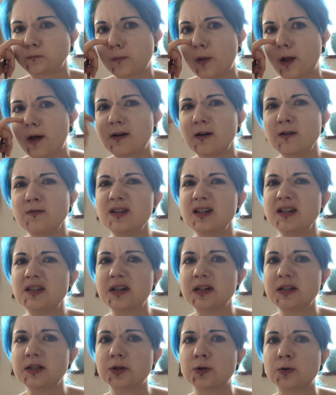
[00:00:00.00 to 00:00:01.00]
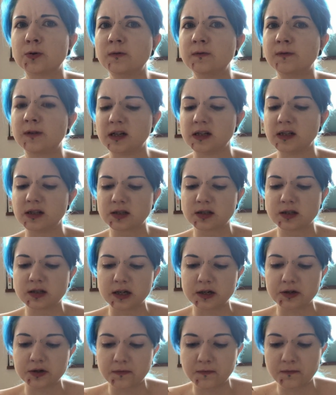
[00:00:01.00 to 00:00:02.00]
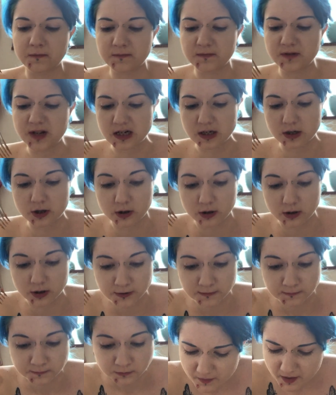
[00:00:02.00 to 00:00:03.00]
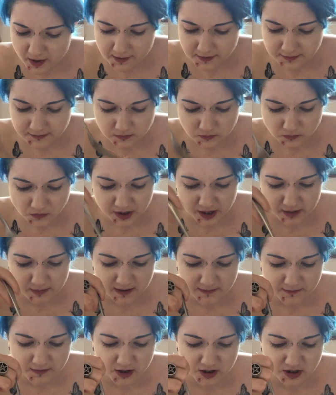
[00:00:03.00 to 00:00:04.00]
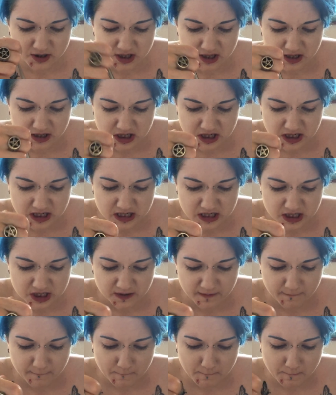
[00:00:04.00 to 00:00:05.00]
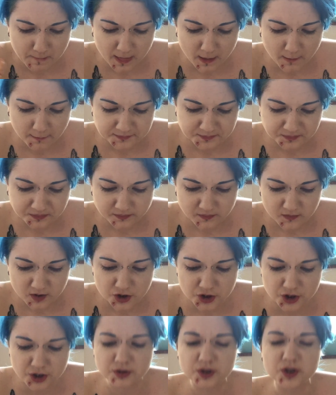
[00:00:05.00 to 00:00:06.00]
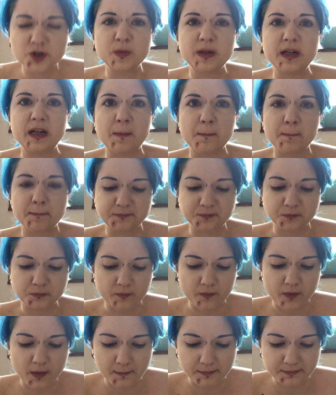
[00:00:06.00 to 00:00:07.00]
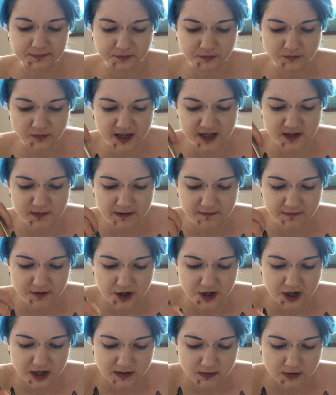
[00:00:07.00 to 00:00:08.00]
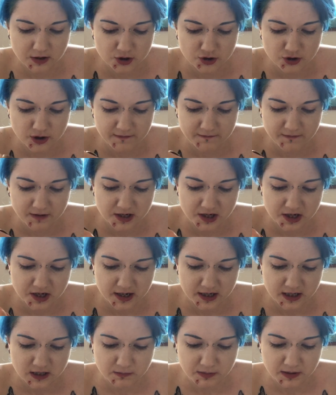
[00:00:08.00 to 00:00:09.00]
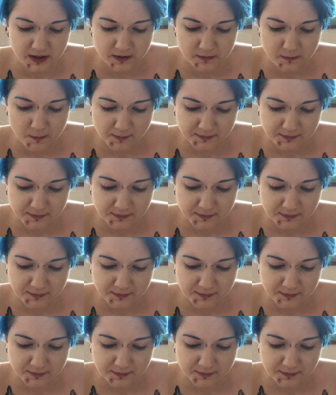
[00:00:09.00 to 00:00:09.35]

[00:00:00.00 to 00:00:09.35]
I can't really taste the cornflakes, thank God. Okay, my verdict is too sweet. That's my verdict. I'm gonna try and find a nice bit.